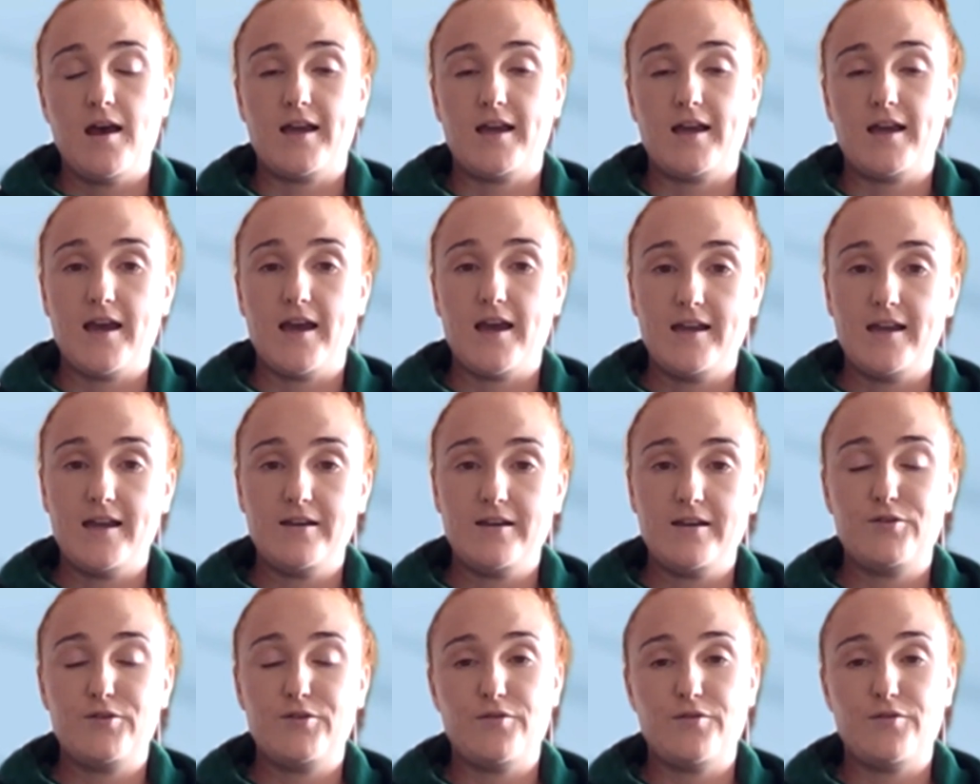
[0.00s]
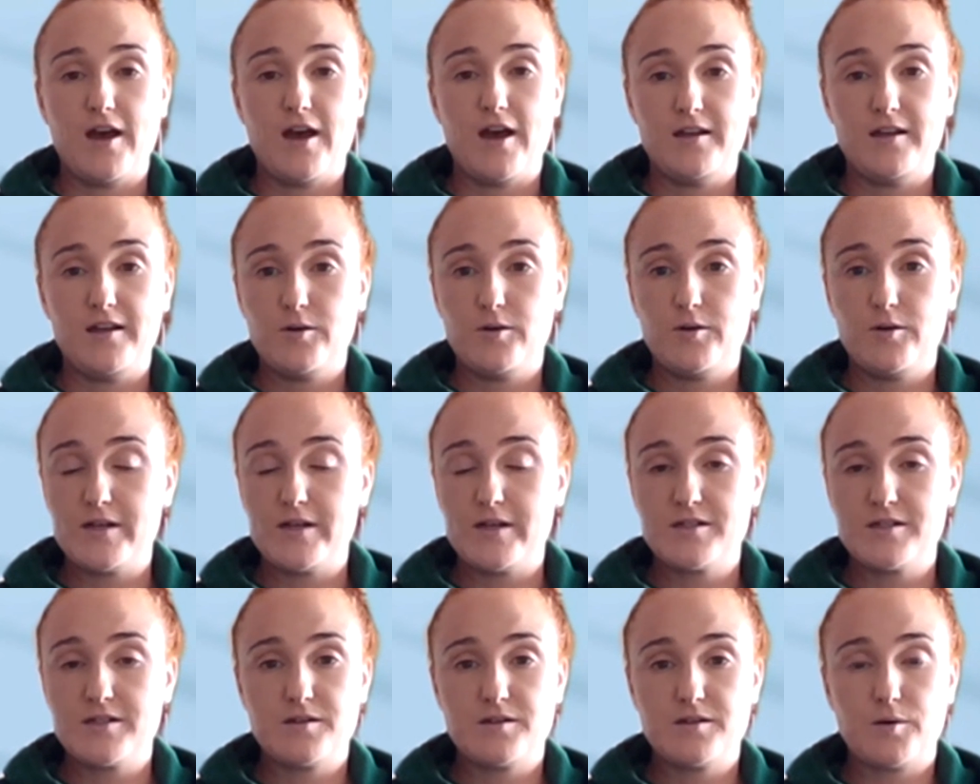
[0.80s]
Again, if you have any
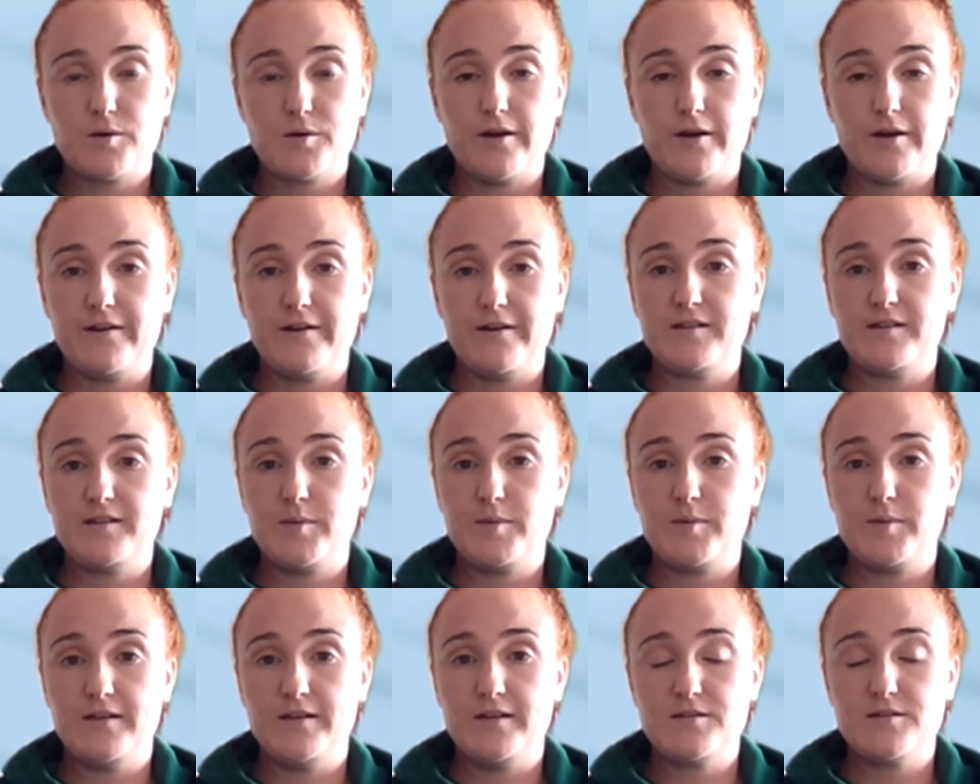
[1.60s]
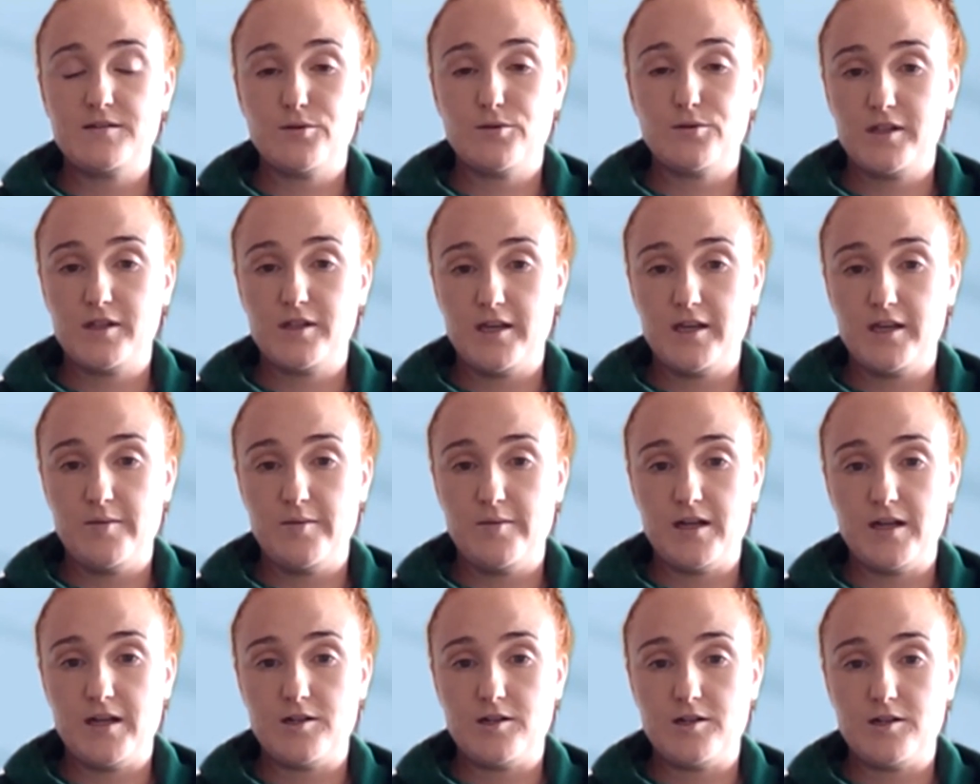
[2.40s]
questions or queries, please note the
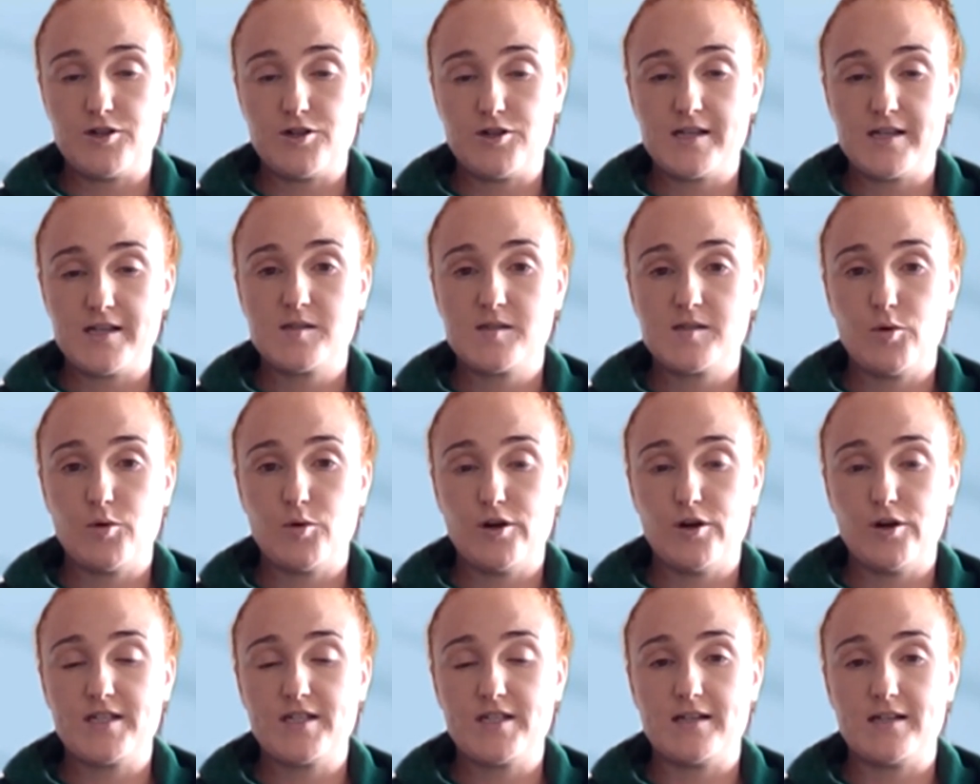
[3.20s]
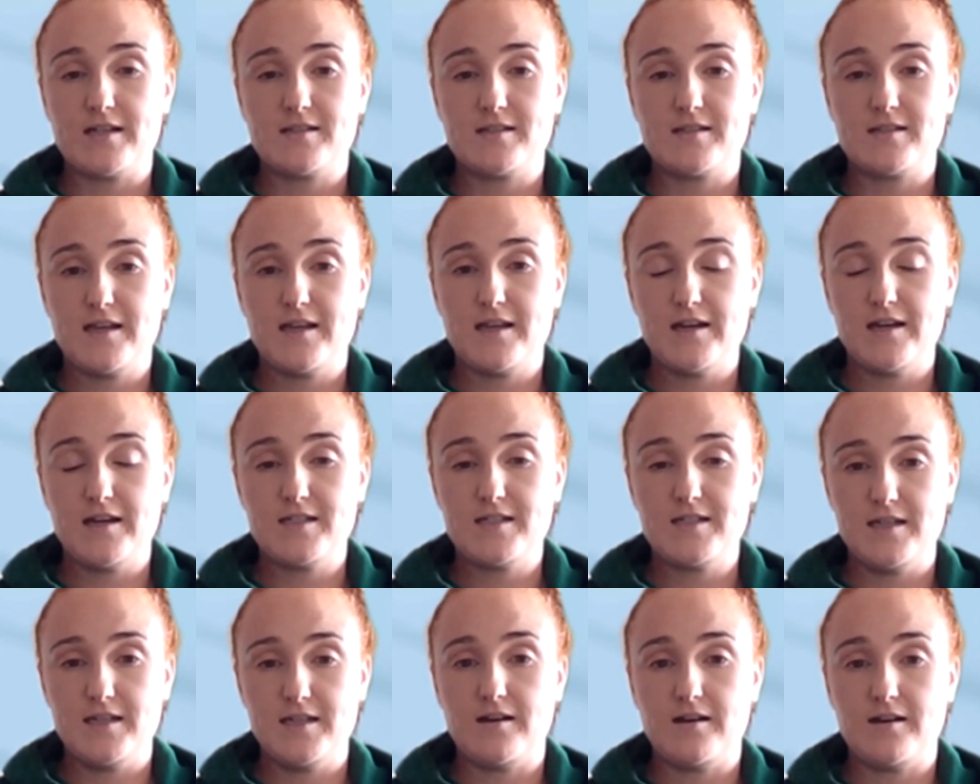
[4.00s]
email address sport at
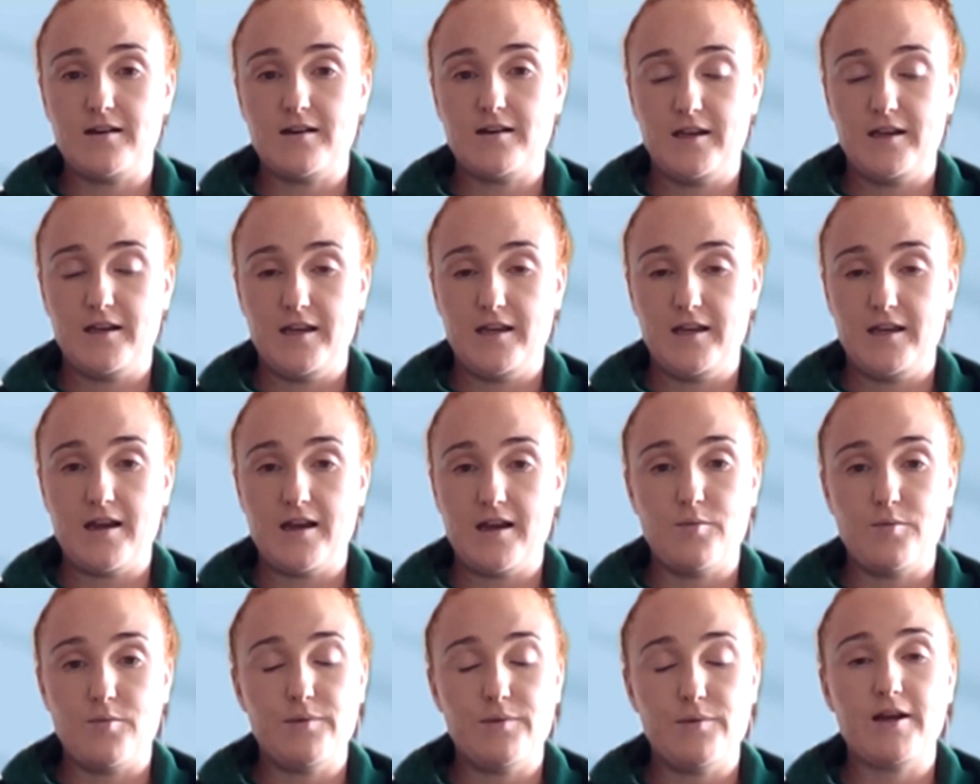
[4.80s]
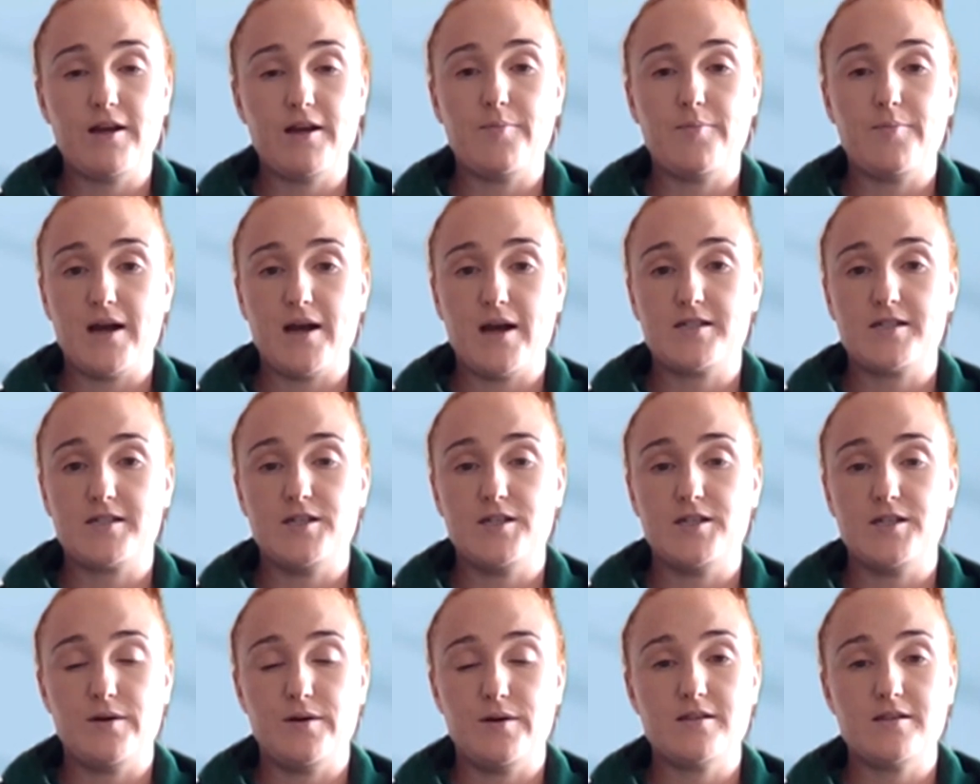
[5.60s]
cit.ie and we will get back
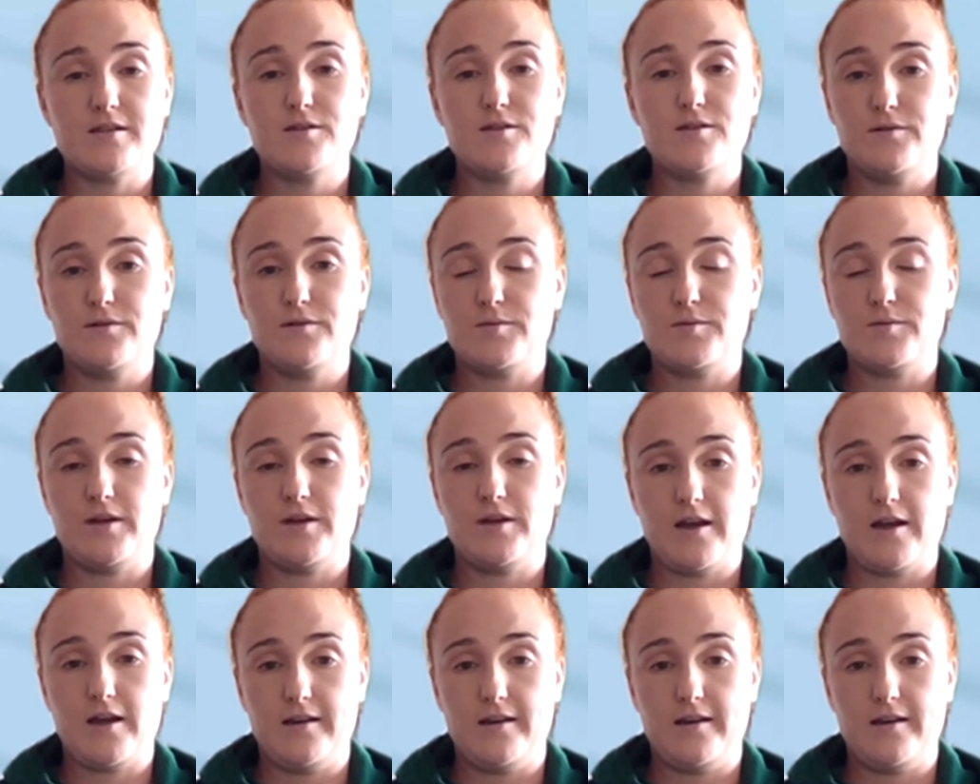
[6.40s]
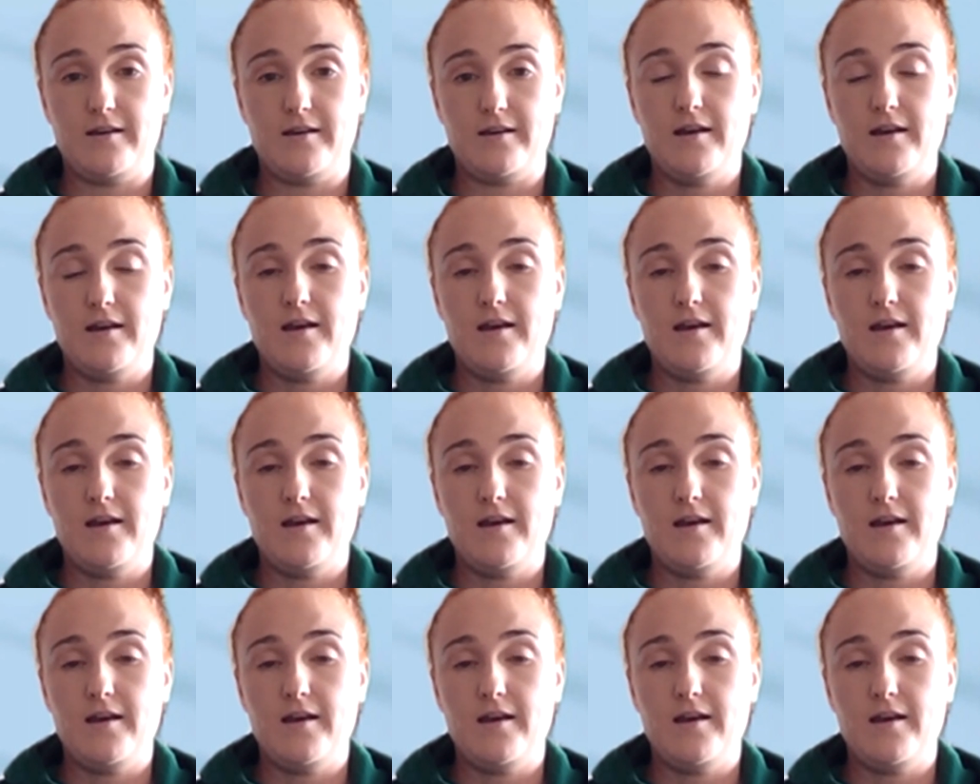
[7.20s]
to you as soon as we can